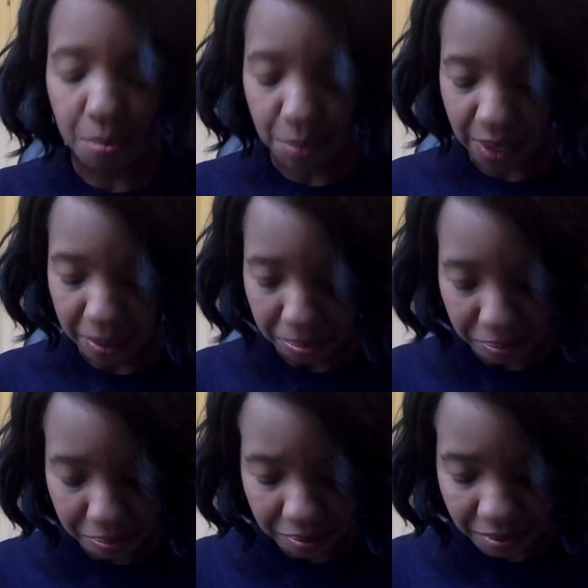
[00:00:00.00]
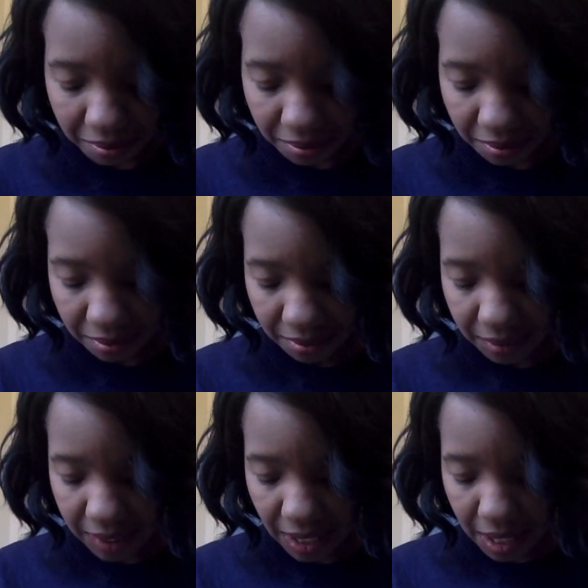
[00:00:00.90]
But
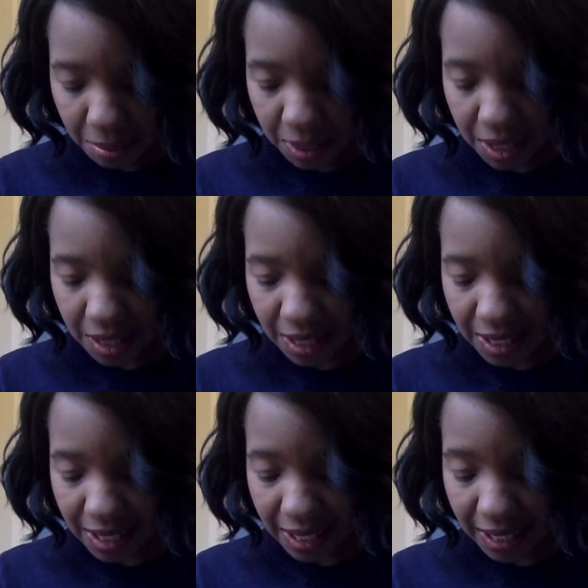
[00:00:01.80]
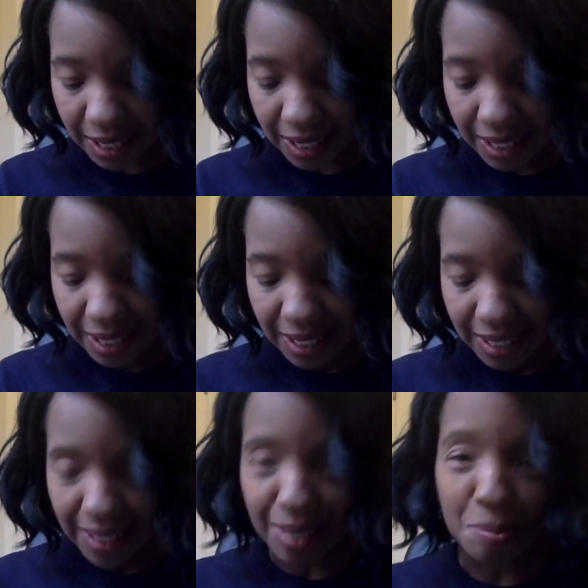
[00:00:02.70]
I'm just going to say that
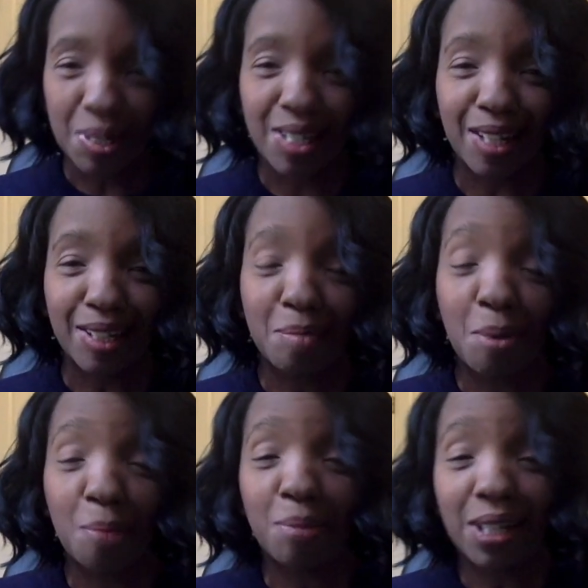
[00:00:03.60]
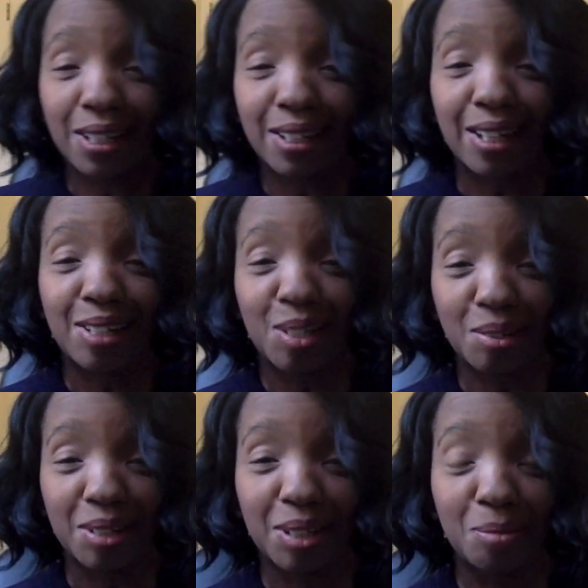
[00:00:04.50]
I'm excited about being
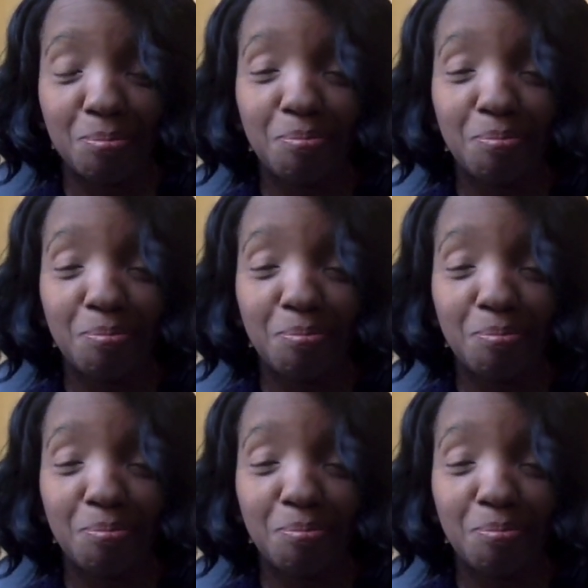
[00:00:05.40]
Nigerian.